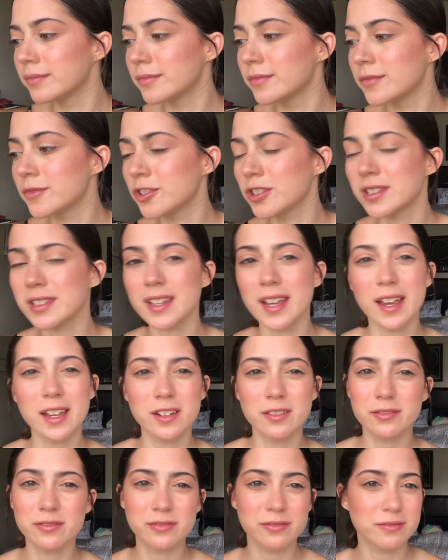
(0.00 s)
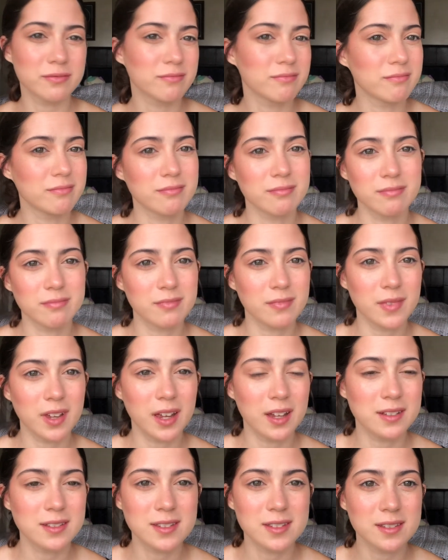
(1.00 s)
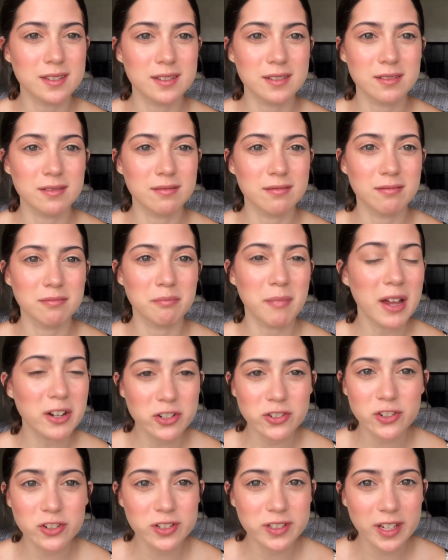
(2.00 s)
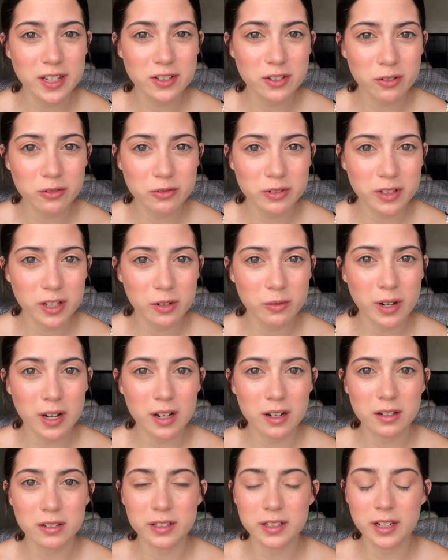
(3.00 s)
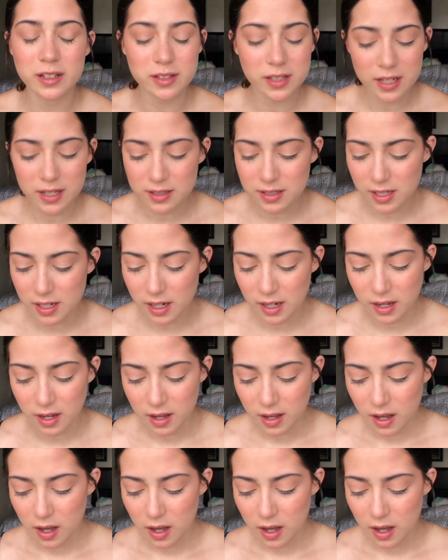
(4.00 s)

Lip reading: Just kind of, it's matches your skin tone really well and it's easy.